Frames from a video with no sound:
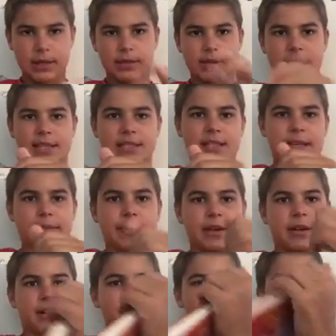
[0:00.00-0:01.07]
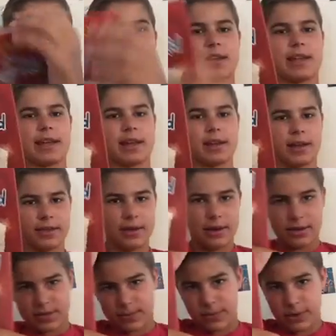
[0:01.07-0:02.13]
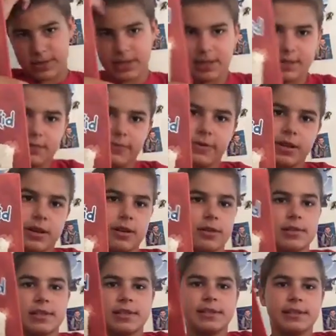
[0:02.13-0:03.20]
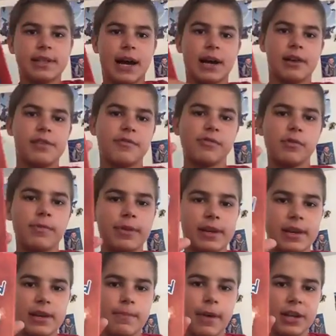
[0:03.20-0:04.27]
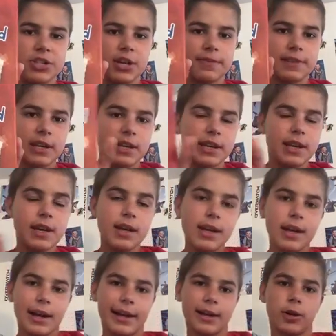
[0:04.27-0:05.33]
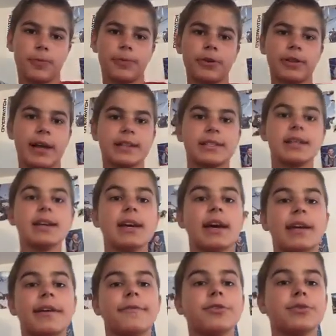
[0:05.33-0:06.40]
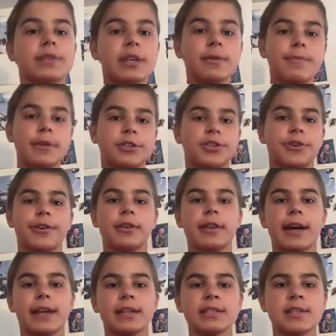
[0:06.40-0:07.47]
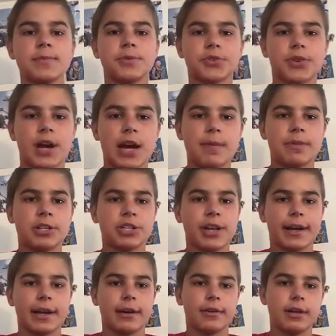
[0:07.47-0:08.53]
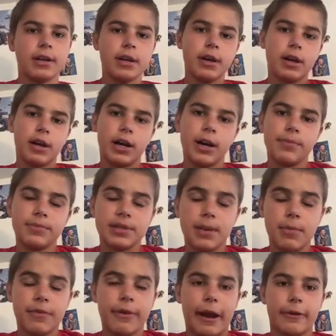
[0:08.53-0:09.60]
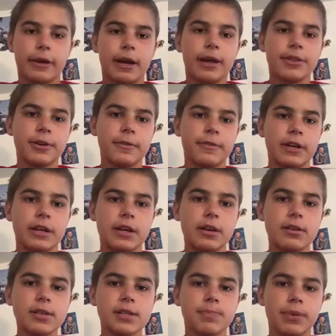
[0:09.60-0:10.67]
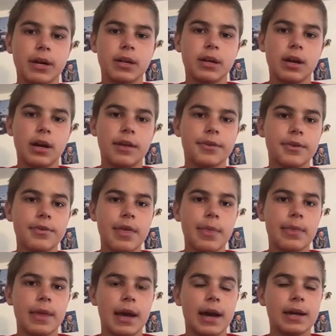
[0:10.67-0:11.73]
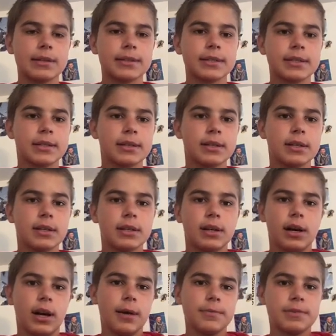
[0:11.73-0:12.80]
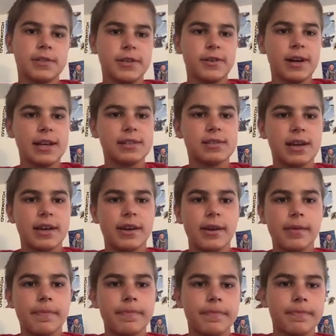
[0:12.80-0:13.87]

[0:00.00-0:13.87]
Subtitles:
That's going to be all for today on the Nelson Boys Awesome Videos Diary of a Wimpy Kid by Jeff Kinney. I hope you liked it, and if you did, be sure to like and subscribe and check out some of our other videos. But other than that, see you guys later.